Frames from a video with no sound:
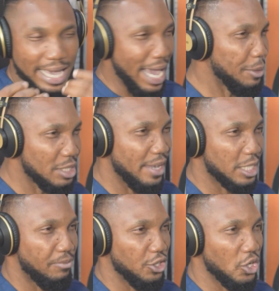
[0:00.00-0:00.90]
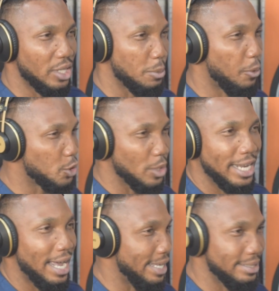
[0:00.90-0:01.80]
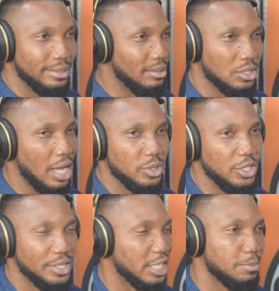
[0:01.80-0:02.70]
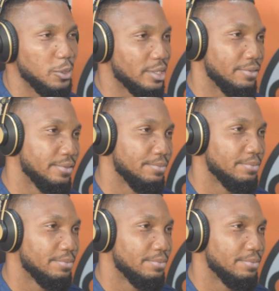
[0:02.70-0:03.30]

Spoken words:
emotive expression, and you put it together, it's actually just explosive.